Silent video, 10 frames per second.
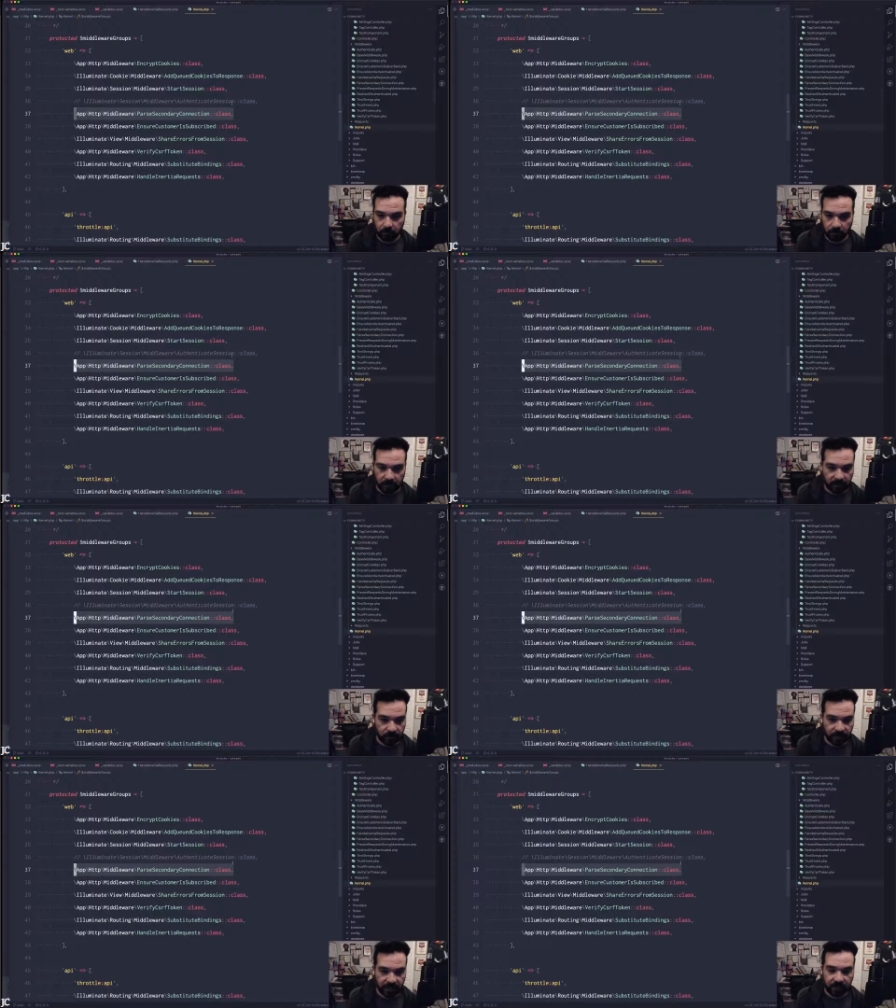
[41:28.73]
yeah,
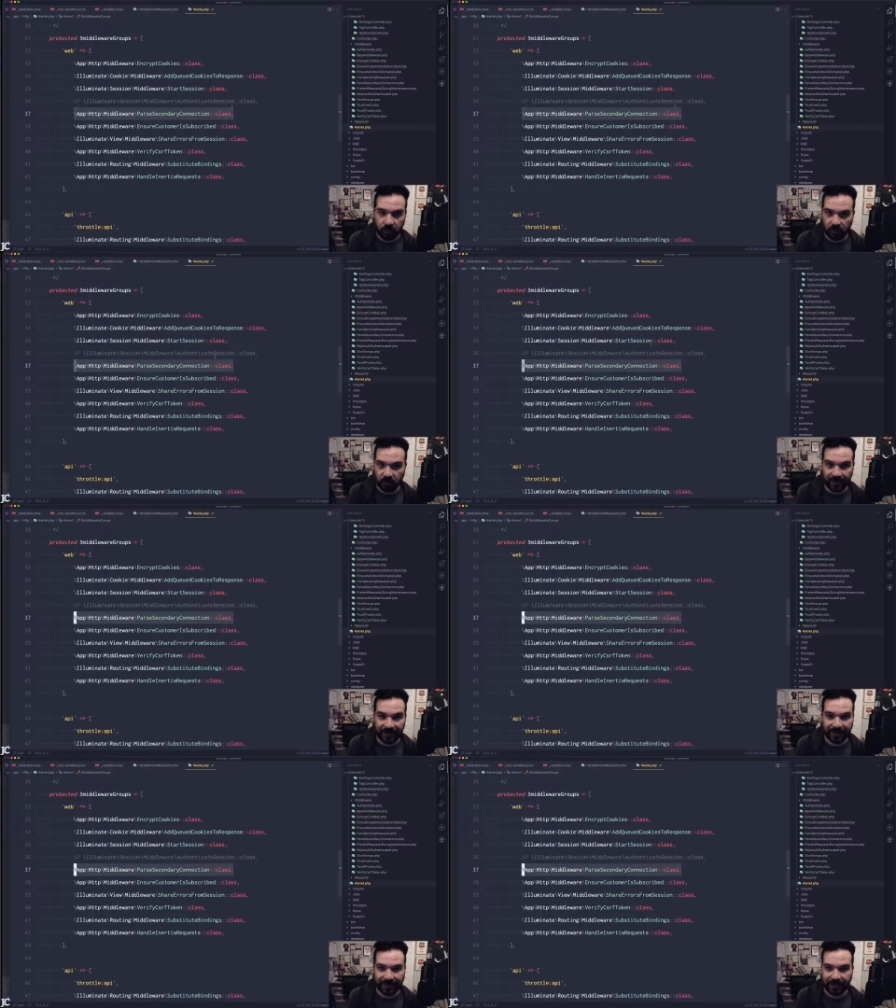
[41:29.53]
there's not a whole
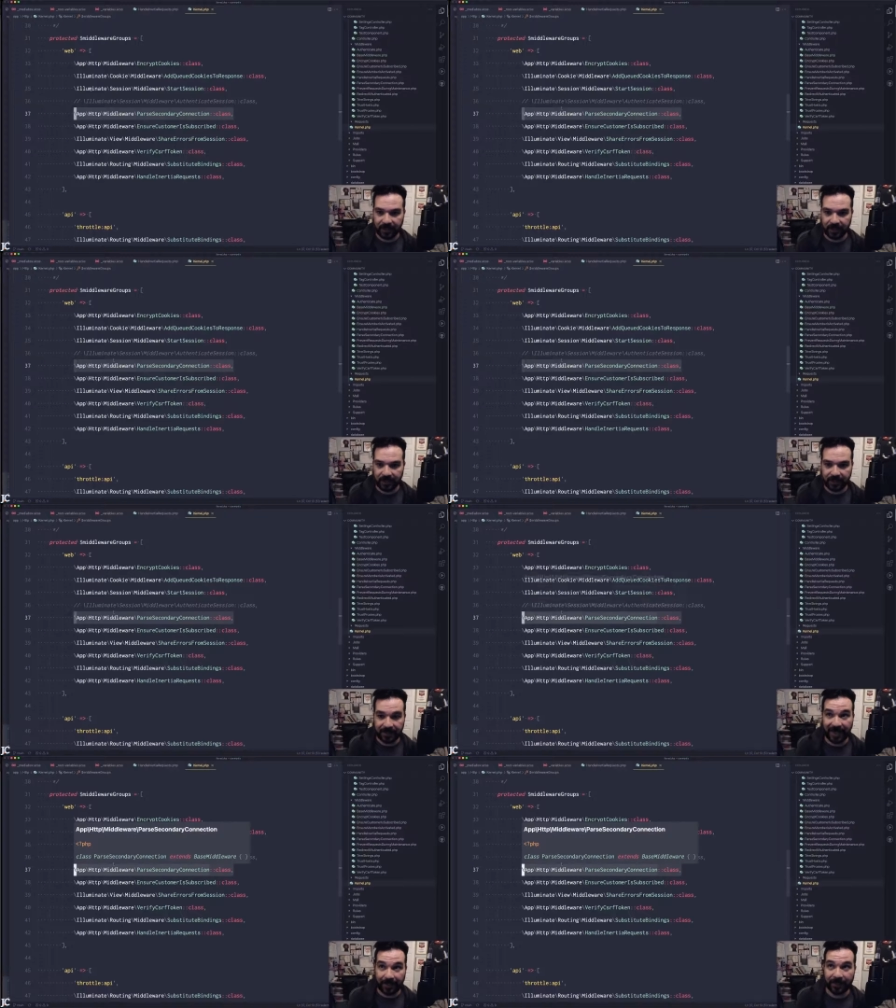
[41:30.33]
lot that actually needs to
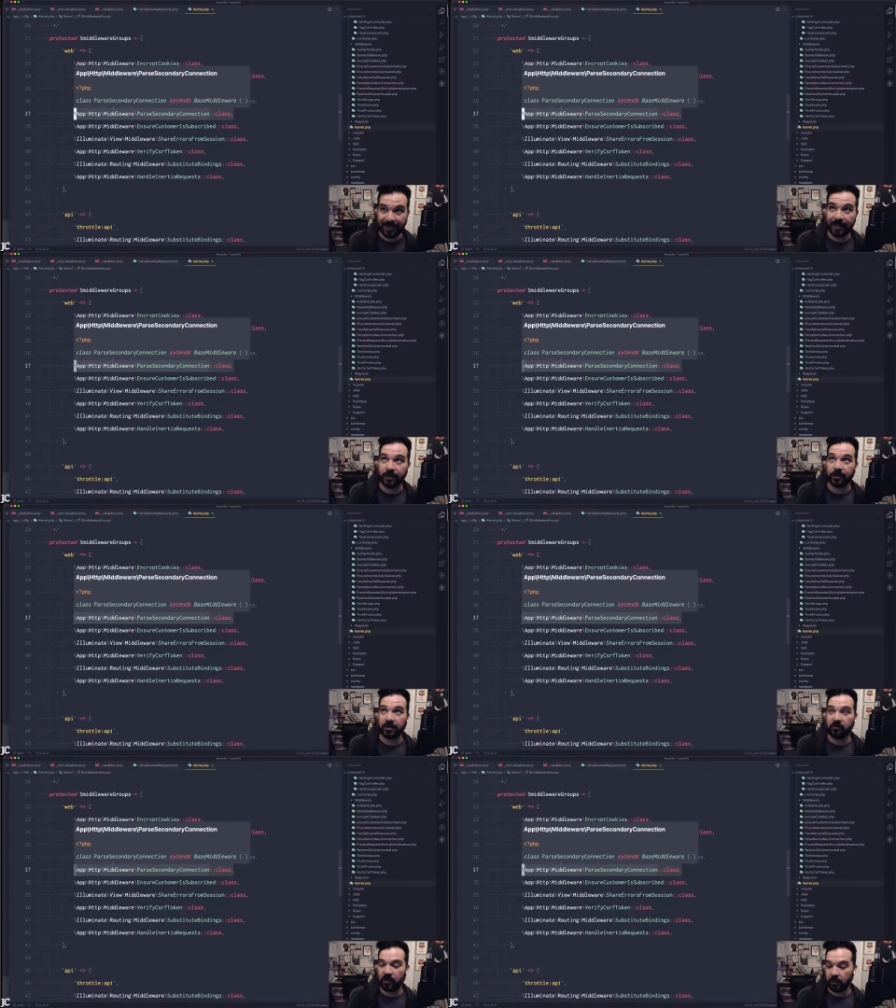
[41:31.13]
happen to get
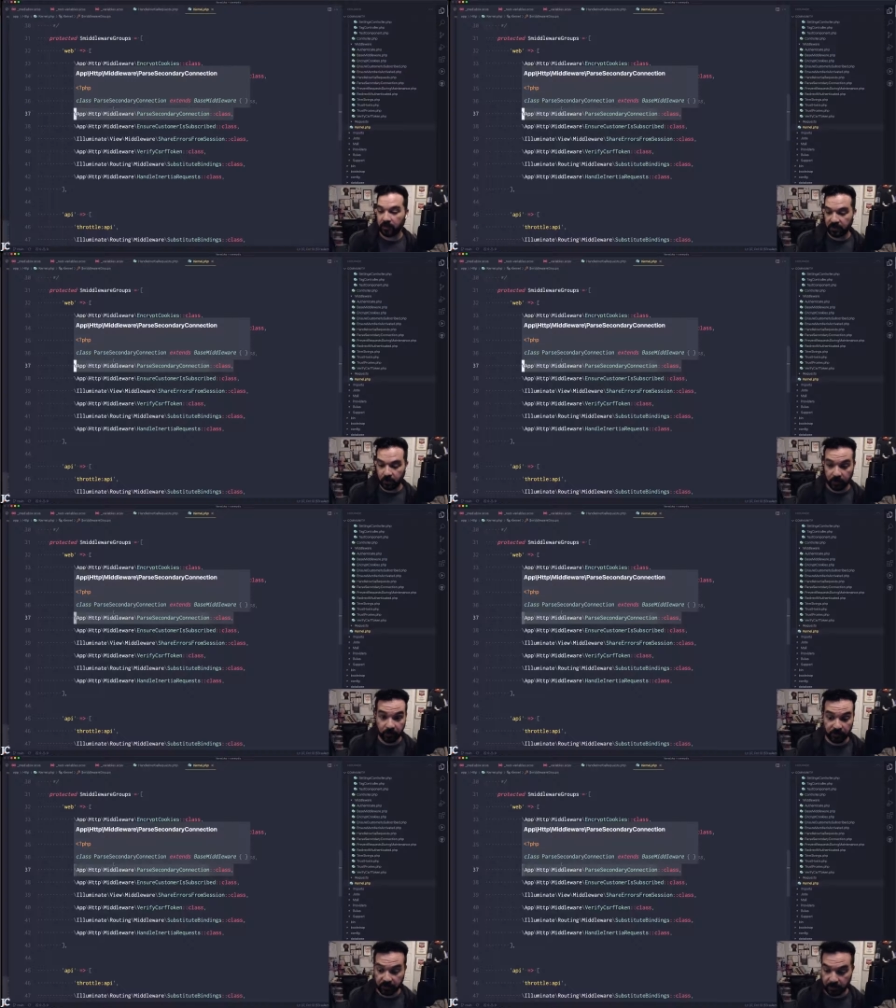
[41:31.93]
inertia to run, which is one of the
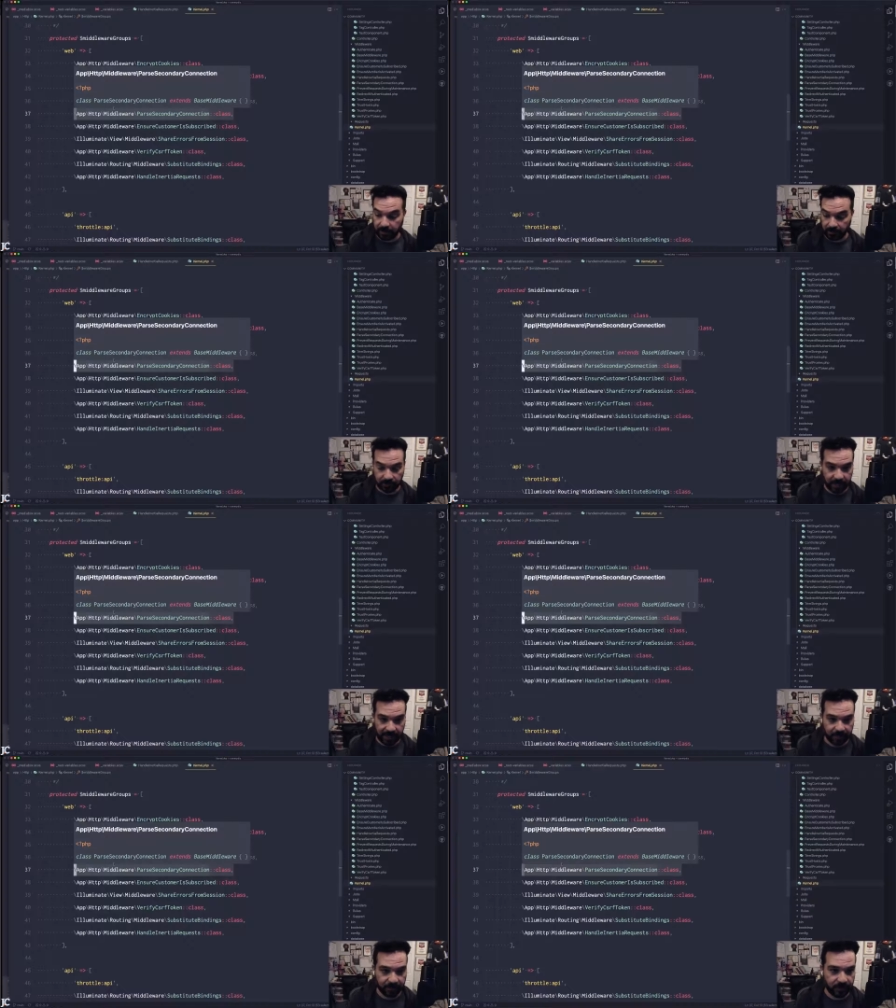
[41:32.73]
reasons why I
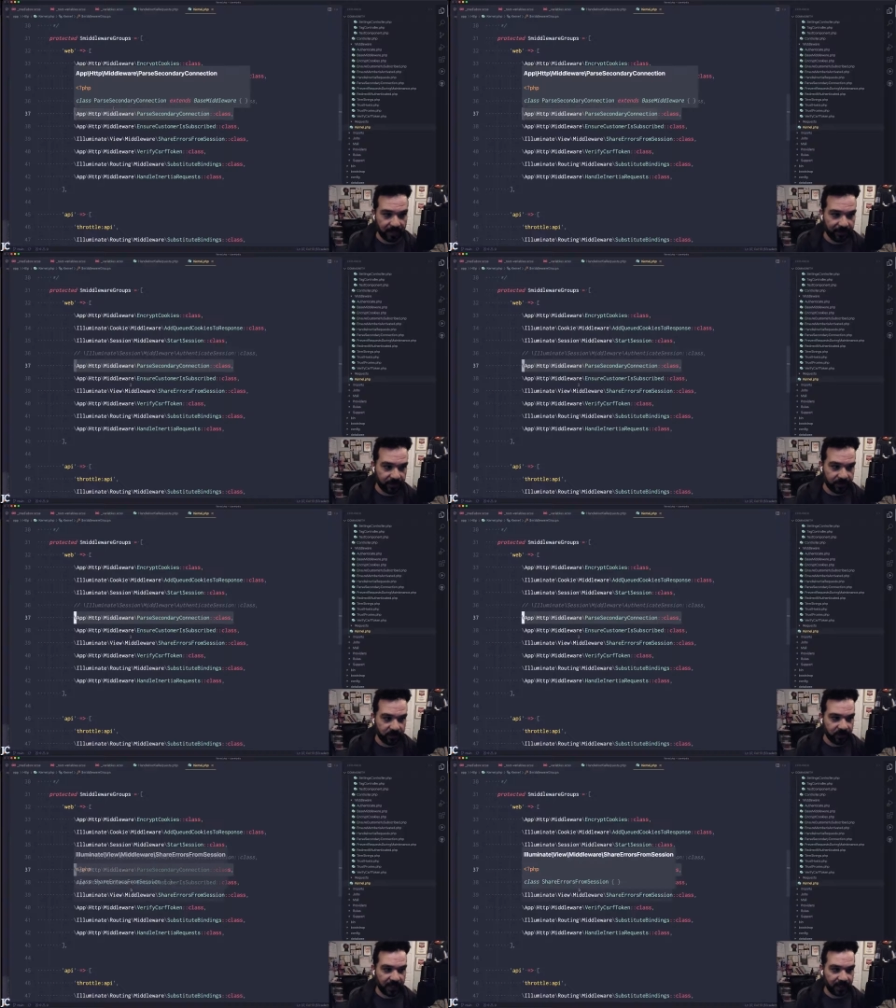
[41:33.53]
absolutely love it. It's
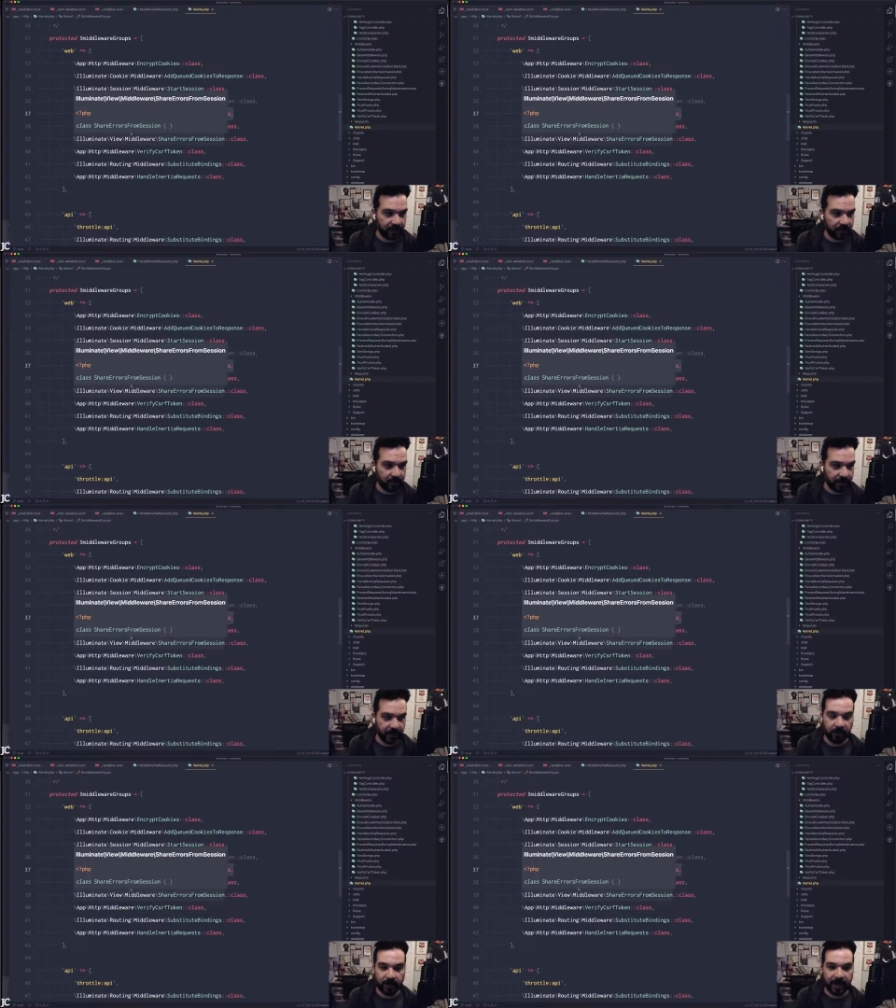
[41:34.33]
just kind of like
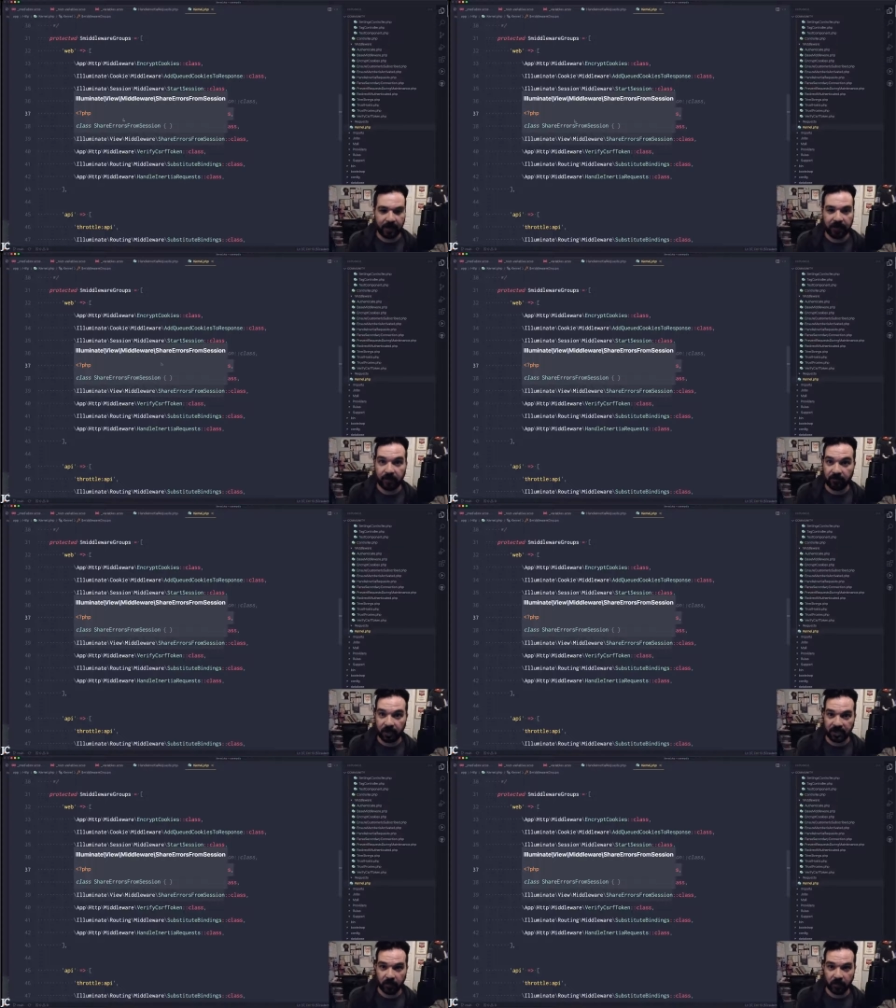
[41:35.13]
there in the background, it runs, it